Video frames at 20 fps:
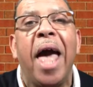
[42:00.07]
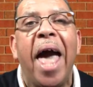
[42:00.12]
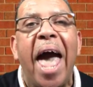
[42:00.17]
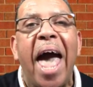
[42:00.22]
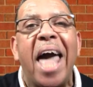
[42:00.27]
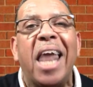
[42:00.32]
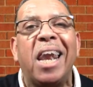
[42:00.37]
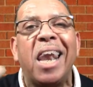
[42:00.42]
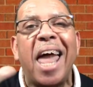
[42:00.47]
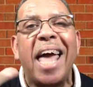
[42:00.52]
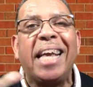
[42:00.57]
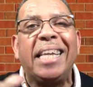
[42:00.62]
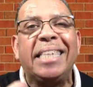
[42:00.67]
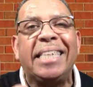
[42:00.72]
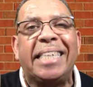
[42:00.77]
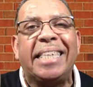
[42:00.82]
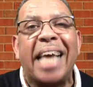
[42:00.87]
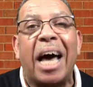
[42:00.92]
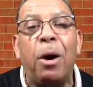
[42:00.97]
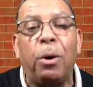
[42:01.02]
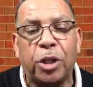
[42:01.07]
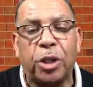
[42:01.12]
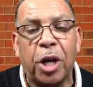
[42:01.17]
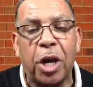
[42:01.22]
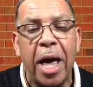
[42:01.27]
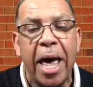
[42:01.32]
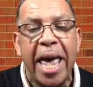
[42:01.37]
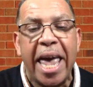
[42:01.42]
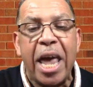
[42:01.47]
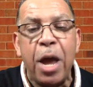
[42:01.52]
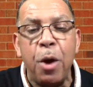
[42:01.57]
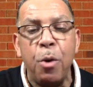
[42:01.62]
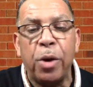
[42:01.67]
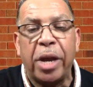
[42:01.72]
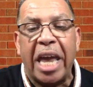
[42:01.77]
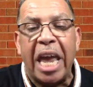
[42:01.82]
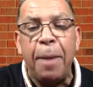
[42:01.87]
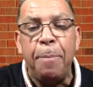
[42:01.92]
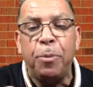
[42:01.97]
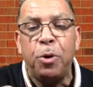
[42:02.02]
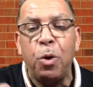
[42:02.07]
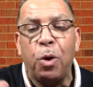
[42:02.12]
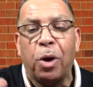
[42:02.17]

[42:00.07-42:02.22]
And like Delta, he'll keep you